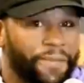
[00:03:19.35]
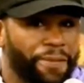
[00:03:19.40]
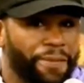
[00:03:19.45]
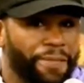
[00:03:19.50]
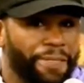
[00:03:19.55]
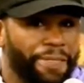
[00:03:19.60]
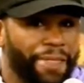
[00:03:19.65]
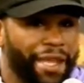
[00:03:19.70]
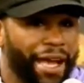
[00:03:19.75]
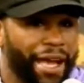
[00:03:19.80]

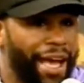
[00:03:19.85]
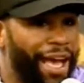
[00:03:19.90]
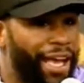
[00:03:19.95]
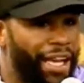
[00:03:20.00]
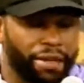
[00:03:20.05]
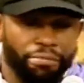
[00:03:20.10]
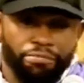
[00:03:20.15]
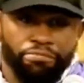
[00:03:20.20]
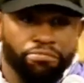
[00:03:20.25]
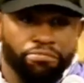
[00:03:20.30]
I had a,
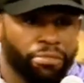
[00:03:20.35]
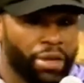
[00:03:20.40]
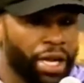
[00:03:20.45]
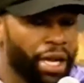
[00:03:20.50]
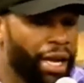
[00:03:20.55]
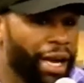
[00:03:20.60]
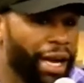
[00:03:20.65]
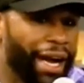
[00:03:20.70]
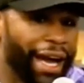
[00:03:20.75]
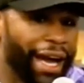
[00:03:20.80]

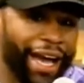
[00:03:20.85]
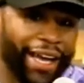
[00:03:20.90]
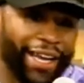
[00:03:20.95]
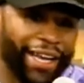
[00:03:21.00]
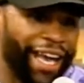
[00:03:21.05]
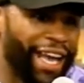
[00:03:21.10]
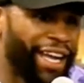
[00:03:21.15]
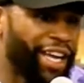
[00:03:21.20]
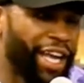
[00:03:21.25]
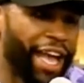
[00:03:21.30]
I had, a, I had,
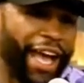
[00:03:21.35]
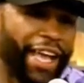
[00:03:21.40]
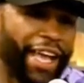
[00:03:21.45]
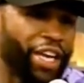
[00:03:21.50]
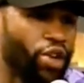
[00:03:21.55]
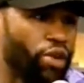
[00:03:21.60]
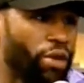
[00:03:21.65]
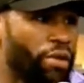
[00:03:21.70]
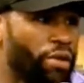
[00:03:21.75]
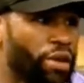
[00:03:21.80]
a, I had a,
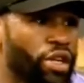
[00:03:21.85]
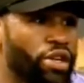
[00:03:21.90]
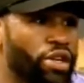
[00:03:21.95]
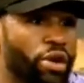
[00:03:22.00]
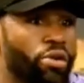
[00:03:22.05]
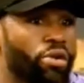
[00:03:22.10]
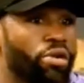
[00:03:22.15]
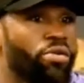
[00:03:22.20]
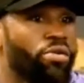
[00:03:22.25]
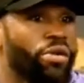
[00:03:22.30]
you know,
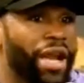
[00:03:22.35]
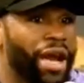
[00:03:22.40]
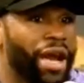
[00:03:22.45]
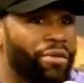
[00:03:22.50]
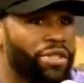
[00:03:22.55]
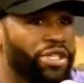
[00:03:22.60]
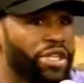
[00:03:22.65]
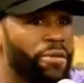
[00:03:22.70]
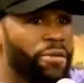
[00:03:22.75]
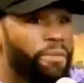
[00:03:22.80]
when I was
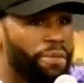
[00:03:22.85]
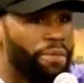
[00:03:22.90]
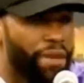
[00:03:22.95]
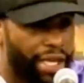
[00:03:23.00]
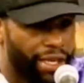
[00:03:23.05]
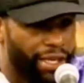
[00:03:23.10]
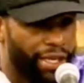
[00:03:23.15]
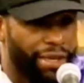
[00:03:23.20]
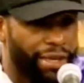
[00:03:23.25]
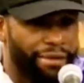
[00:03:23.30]

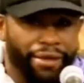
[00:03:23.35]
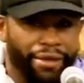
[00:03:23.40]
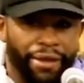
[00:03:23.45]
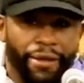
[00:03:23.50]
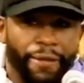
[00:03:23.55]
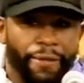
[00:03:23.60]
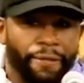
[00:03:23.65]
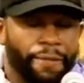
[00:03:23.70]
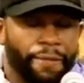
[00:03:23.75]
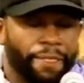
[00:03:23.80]
competing,
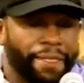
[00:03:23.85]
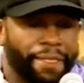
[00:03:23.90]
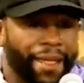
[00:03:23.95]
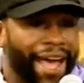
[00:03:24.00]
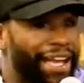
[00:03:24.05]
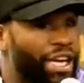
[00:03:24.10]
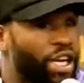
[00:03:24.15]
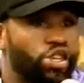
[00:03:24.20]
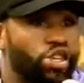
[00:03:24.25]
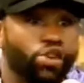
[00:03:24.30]
I had a
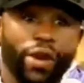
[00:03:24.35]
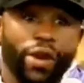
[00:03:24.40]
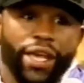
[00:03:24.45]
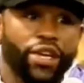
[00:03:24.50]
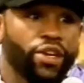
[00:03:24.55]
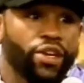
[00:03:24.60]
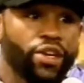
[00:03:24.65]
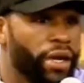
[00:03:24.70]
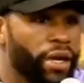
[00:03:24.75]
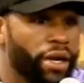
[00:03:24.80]
great
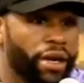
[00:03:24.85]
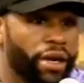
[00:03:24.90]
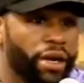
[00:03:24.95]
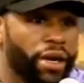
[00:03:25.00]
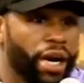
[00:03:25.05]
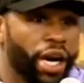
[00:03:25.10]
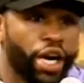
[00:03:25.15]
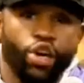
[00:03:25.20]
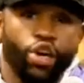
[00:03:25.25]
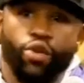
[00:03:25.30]
career, a
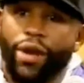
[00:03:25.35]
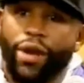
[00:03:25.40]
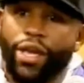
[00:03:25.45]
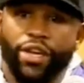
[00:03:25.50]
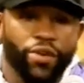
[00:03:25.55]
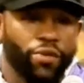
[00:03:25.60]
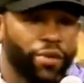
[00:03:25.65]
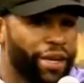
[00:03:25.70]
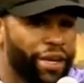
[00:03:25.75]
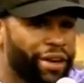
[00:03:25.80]
great
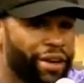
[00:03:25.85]
career.